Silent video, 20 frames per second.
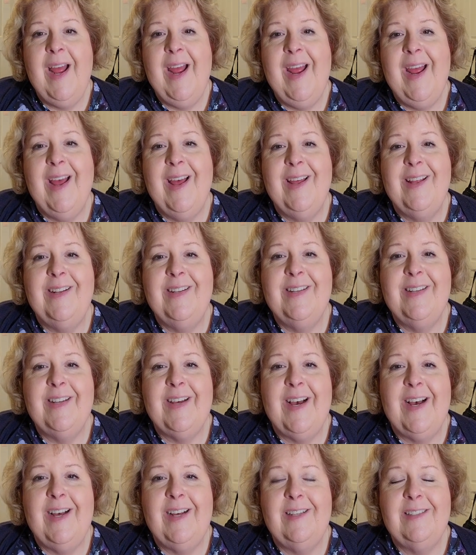And
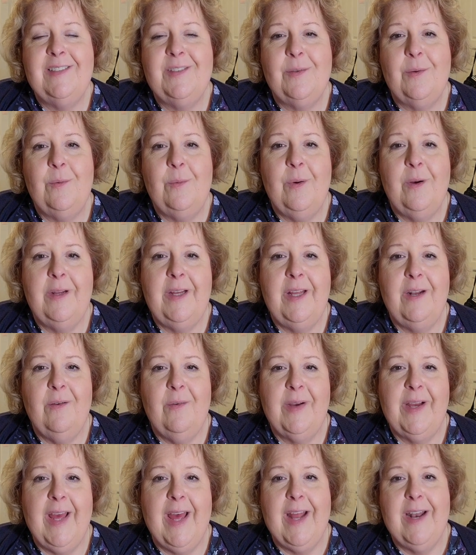so,
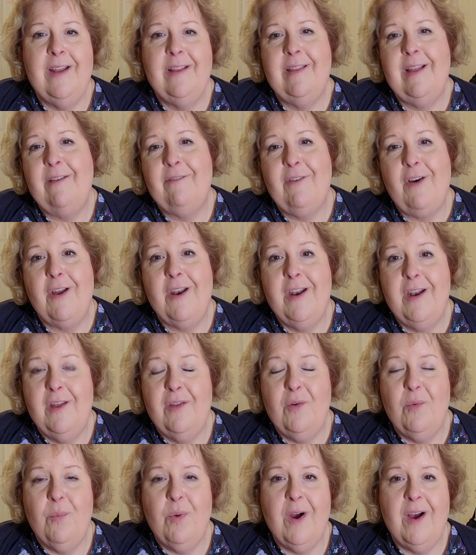again, I've got
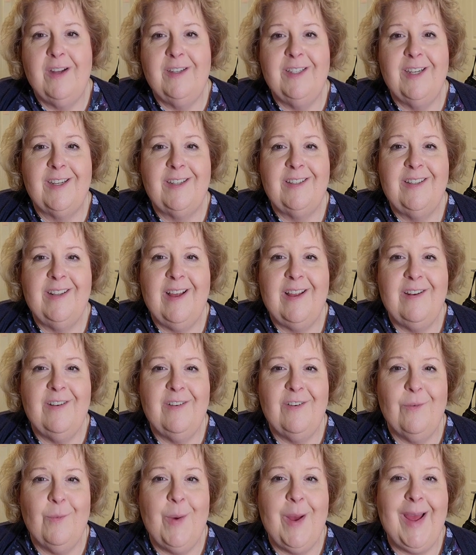another project
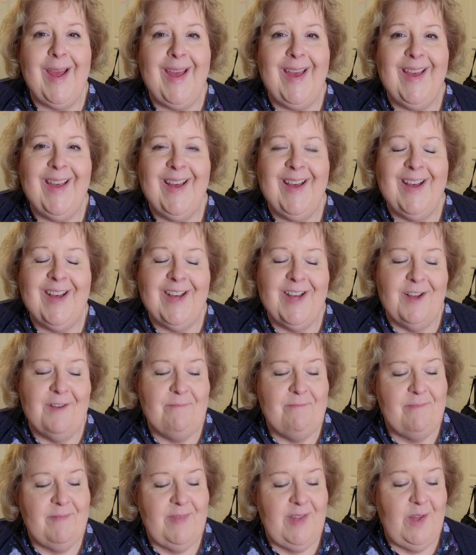underway
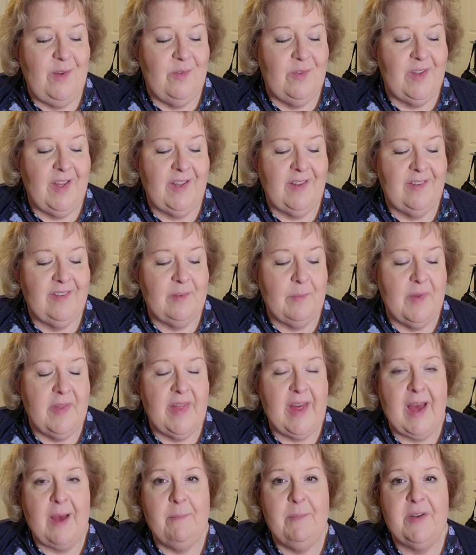using some
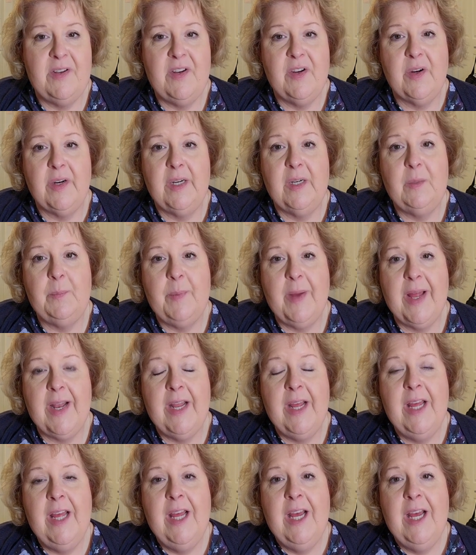of that material. But